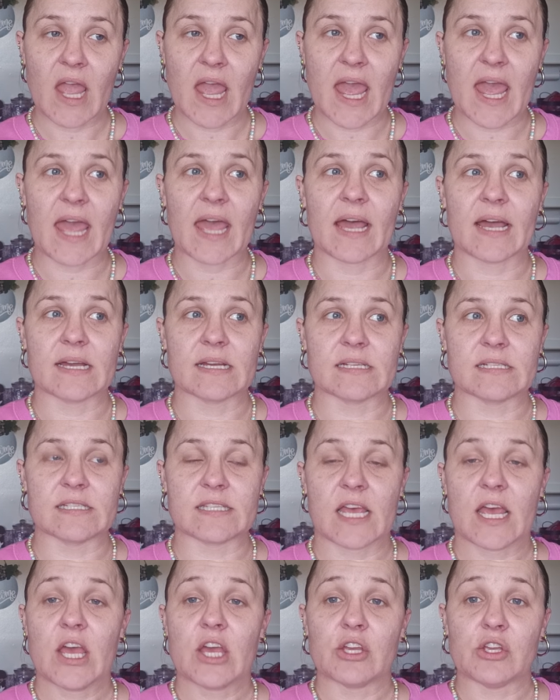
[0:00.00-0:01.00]
and
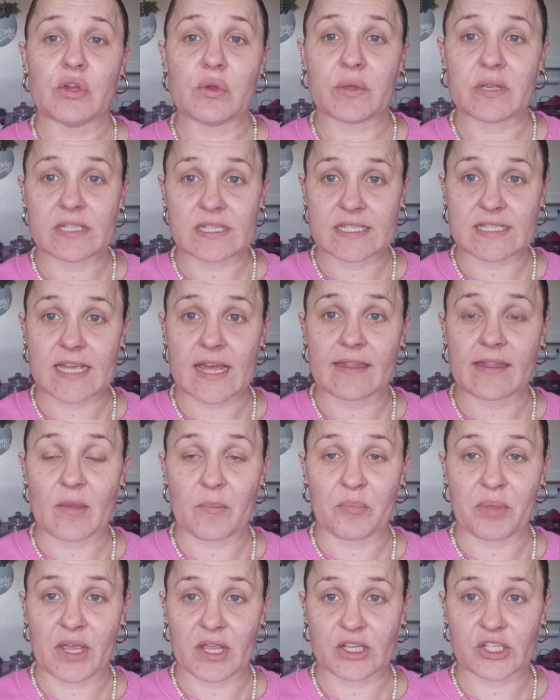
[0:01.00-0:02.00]
you can send a
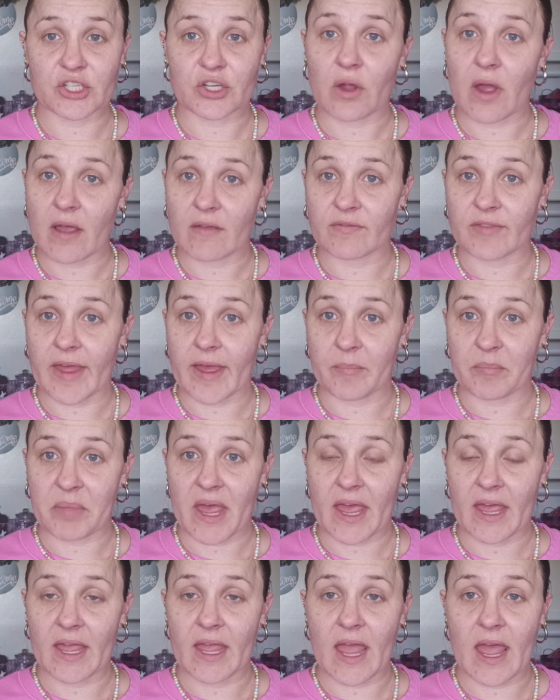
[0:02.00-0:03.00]
picture of that
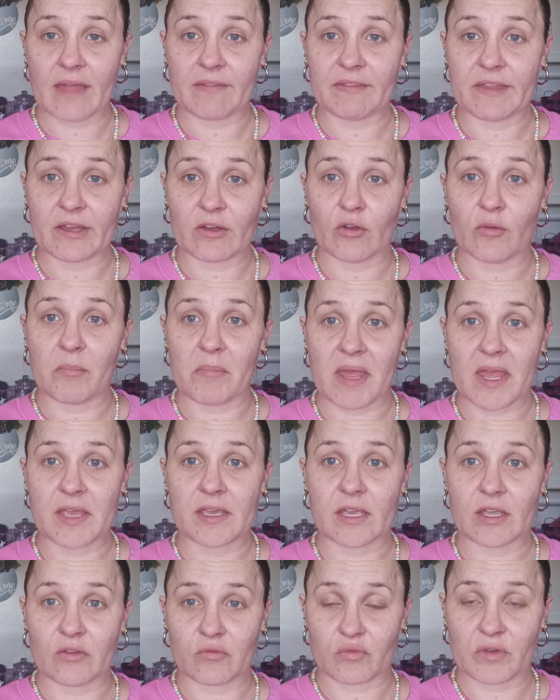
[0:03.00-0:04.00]
pet, and they'll
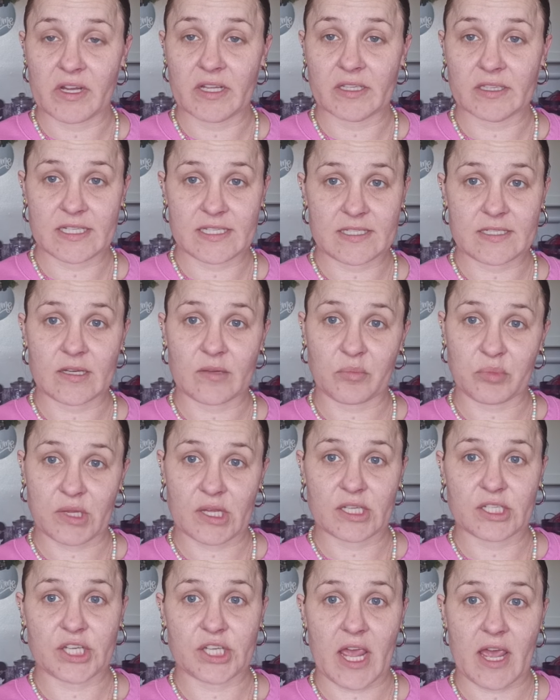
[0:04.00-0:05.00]
make a realistic
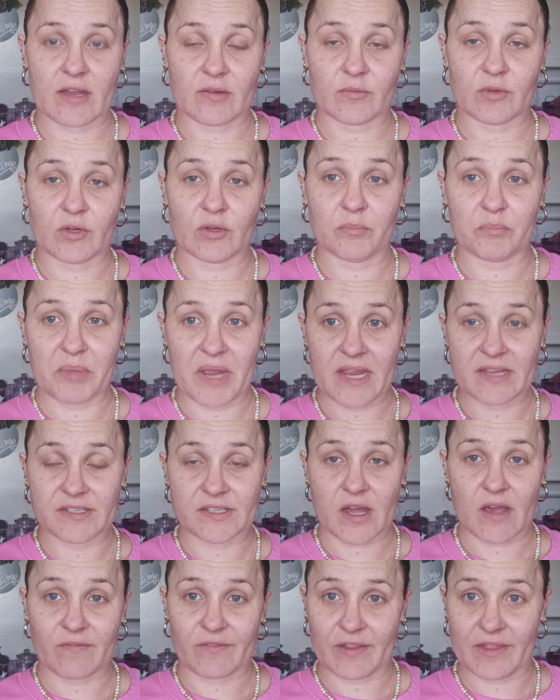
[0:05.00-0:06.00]
plushed animal based
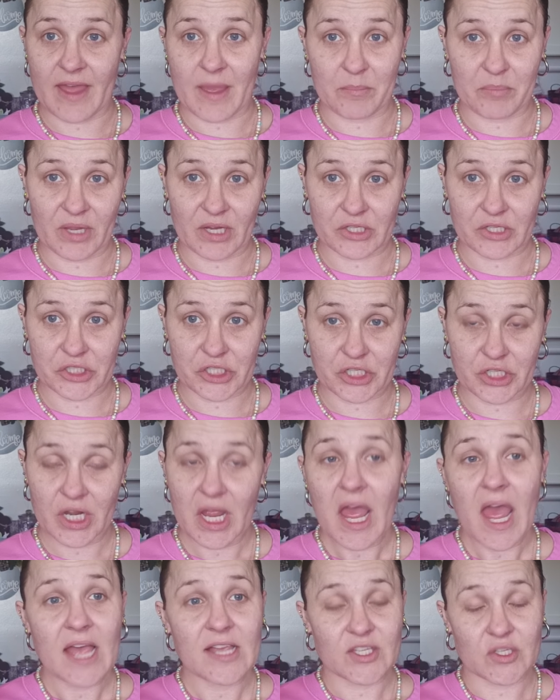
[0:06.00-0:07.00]
off of that picture.
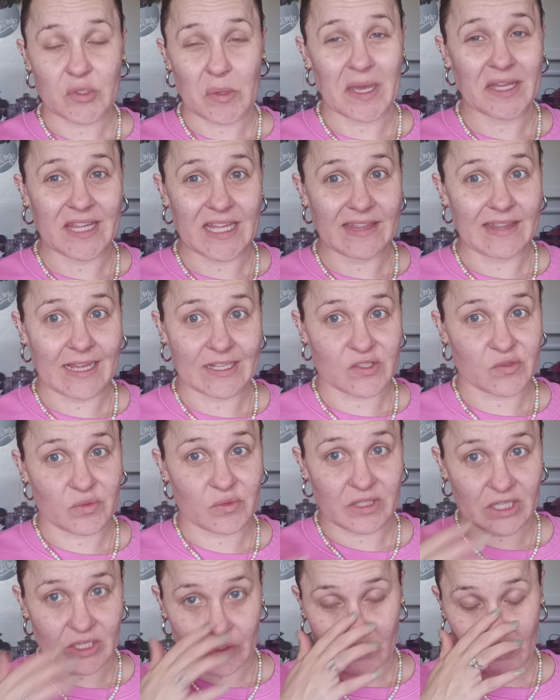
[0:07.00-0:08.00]
So I think that's
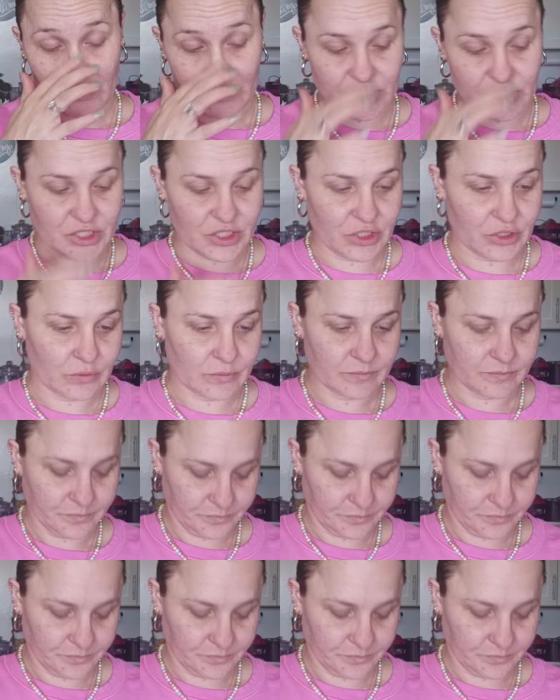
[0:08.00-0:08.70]
really cool